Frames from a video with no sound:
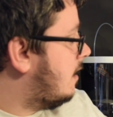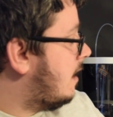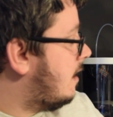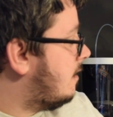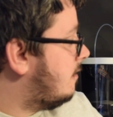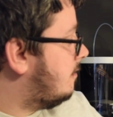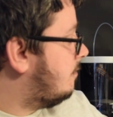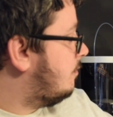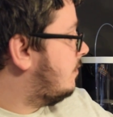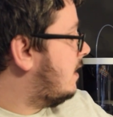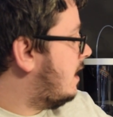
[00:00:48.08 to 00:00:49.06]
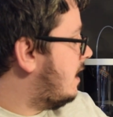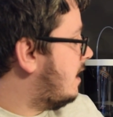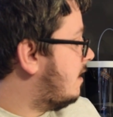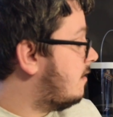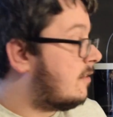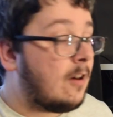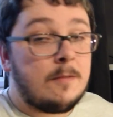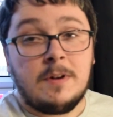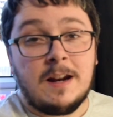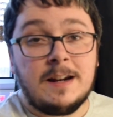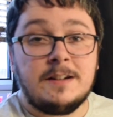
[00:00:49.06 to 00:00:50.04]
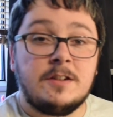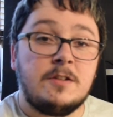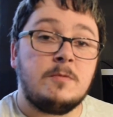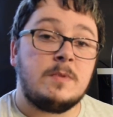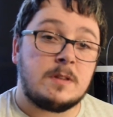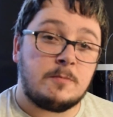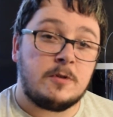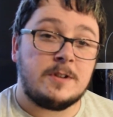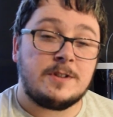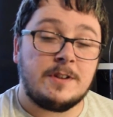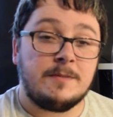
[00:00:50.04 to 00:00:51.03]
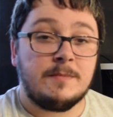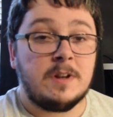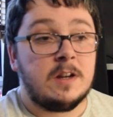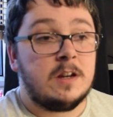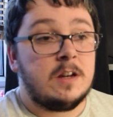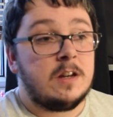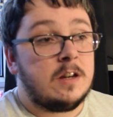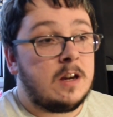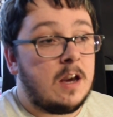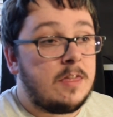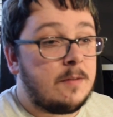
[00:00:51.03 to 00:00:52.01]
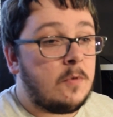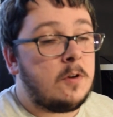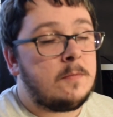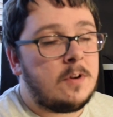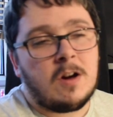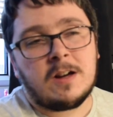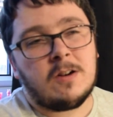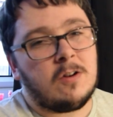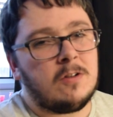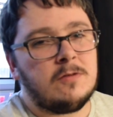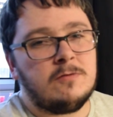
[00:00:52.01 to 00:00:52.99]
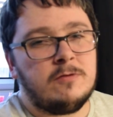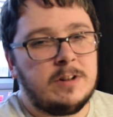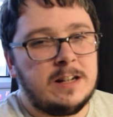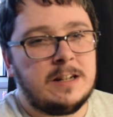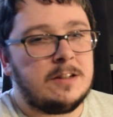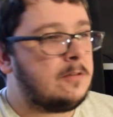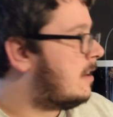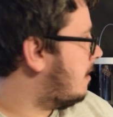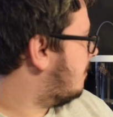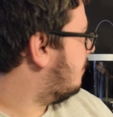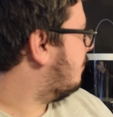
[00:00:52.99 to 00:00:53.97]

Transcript: and here that I'm planning to do with the printer. At the moment I can't really do that